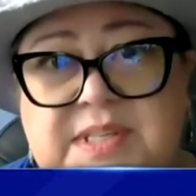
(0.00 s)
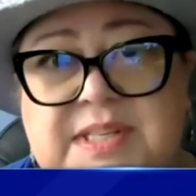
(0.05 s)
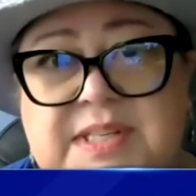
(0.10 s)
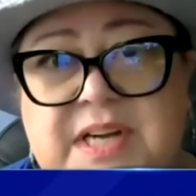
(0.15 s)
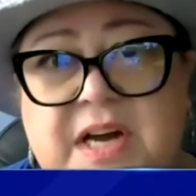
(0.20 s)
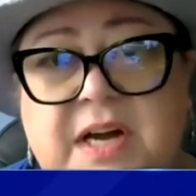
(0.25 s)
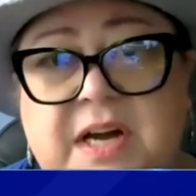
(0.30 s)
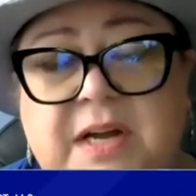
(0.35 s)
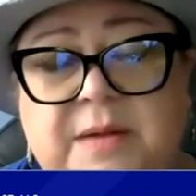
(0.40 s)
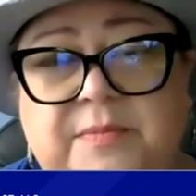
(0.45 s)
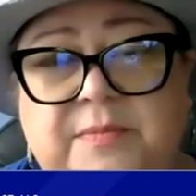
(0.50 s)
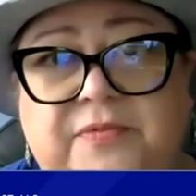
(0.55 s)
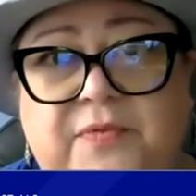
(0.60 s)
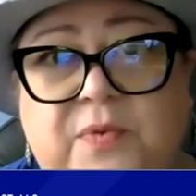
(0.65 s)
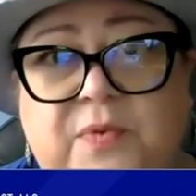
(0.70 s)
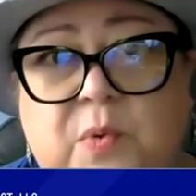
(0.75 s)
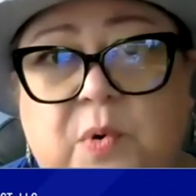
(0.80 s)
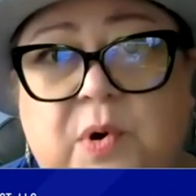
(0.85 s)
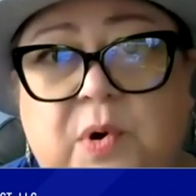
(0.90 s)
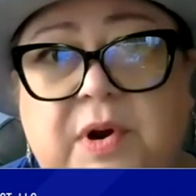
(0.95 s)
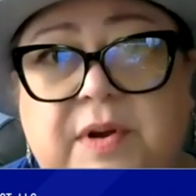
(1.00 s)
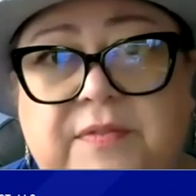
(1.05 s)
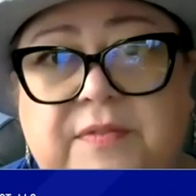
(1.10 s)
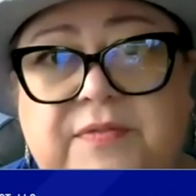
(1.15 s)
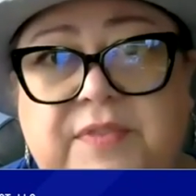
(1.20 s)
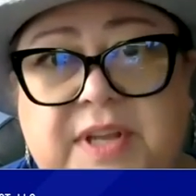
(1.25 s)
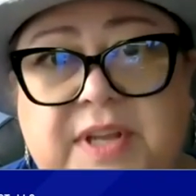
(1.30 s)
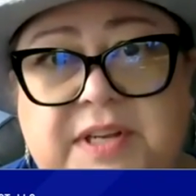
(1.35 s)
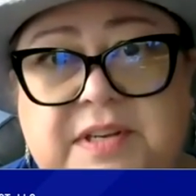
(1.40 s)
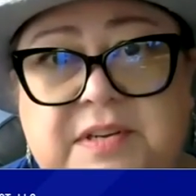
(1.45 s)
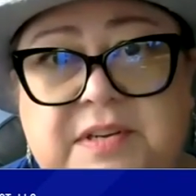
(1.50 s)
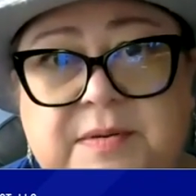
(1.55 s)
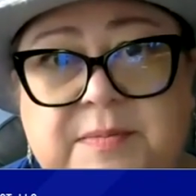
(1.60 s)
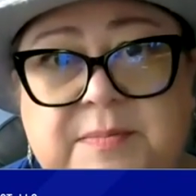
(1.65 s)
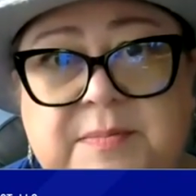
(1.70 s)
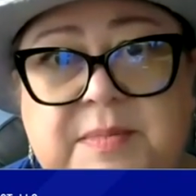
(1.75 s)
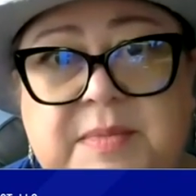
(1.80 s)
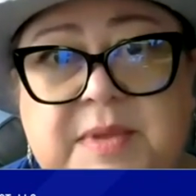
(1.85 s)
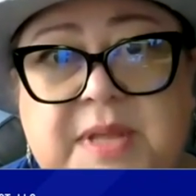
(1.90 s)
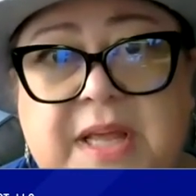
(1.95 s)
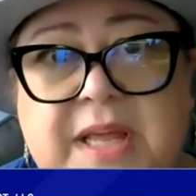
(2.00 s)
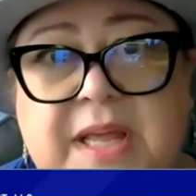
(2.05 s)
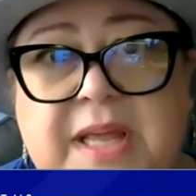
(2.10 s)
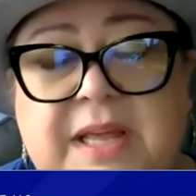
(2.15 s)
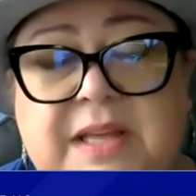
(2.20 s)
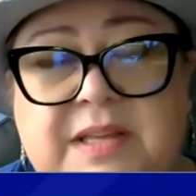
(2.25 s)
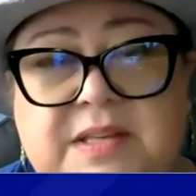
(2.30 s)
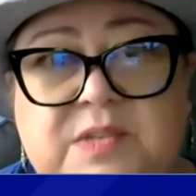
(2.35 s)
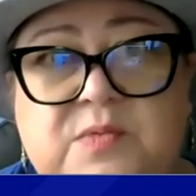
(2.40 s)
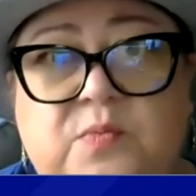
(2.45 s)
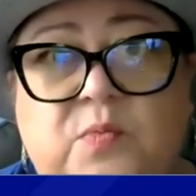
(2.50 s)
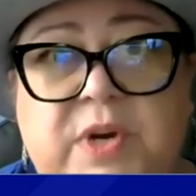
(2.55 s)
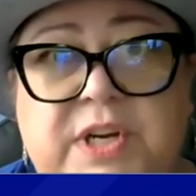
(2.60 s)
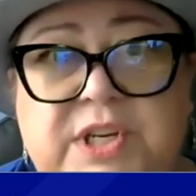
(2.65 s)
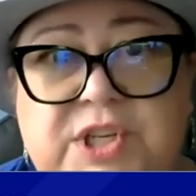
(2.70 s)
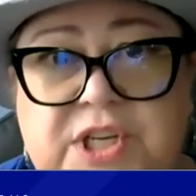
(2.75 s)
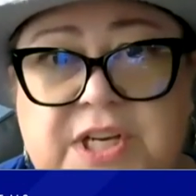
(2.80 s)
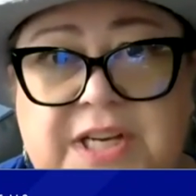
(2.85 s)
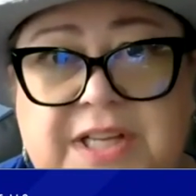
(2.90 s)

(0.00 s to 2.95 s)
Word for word: time for a victim is when she